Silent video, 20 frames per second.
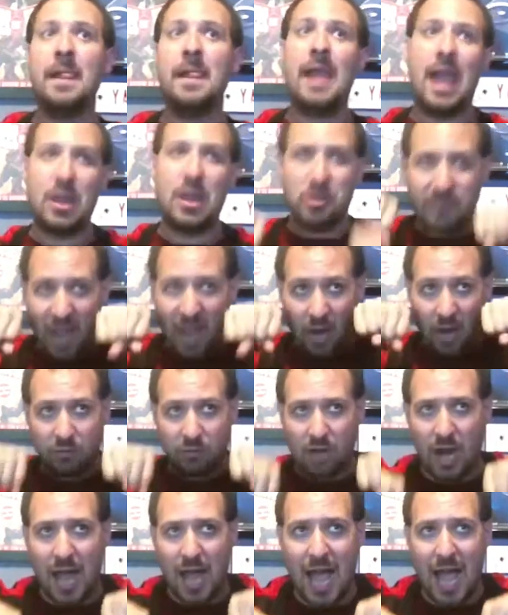and you've got to
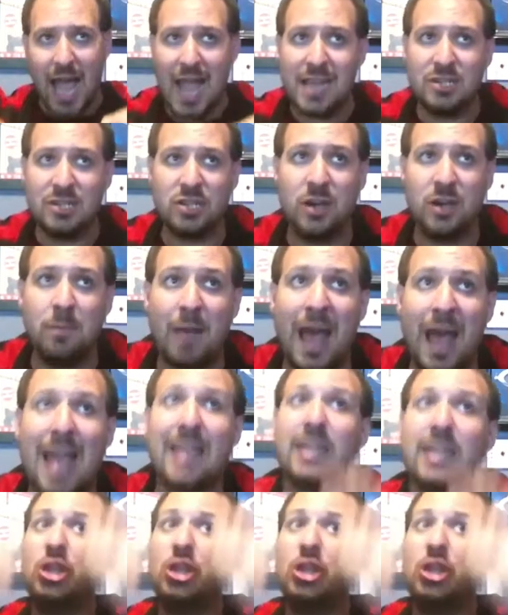ride your bike,